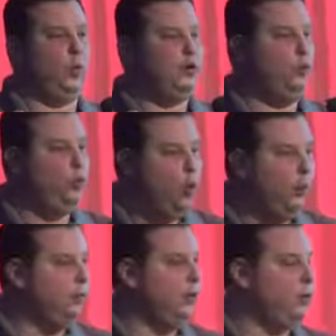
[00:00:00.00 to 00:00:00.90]
when you
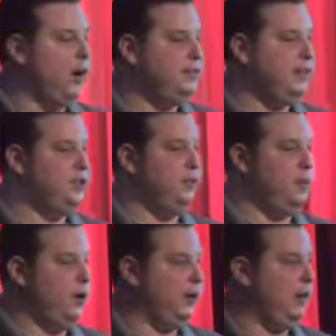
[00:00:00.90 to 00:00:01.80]
normally run digital
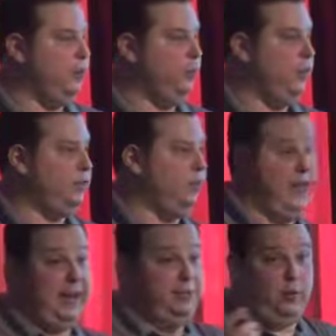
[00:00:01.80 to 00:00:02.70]
marketing with
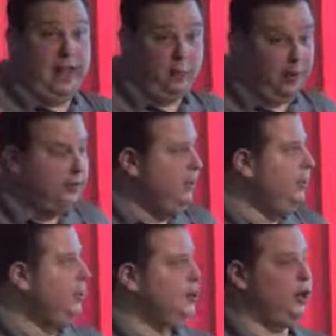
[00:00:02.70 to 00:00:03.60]
anyone,
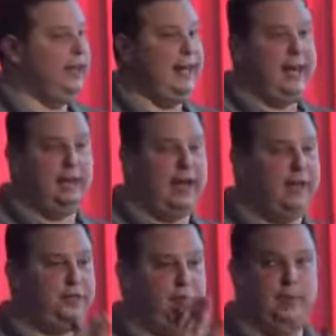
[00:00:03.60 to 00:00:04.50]
you're going to
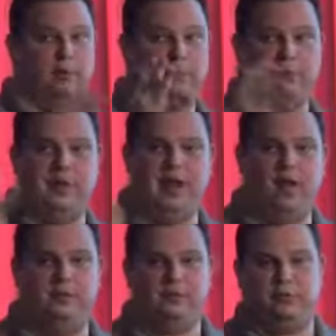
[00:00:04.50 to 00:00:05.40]
get three
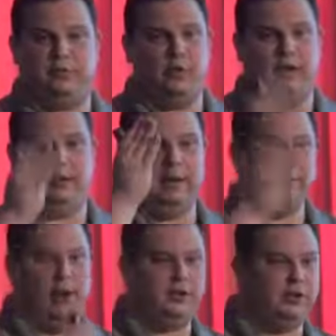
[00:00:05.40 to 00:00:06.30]
columns of reporting.
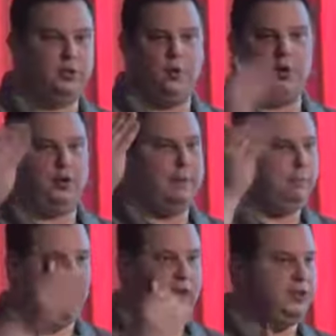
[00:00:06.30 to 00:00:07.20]
Impressions ordered,
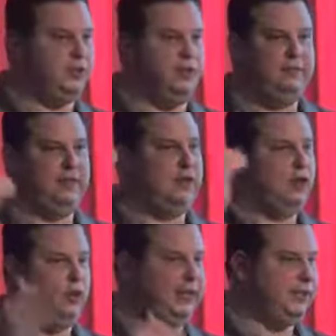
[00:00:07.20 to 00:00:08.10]
impressions delivered,
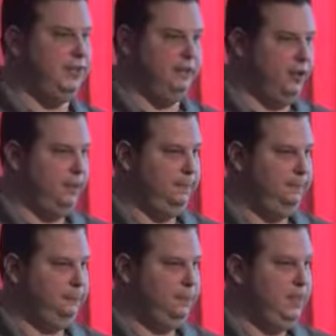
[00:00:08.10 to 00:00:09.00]
clicks delivered.
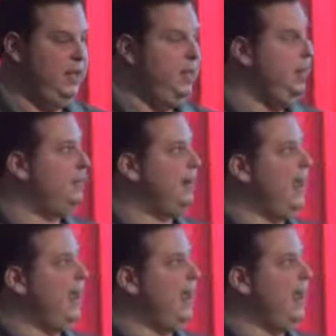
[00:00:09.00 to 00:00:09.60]
But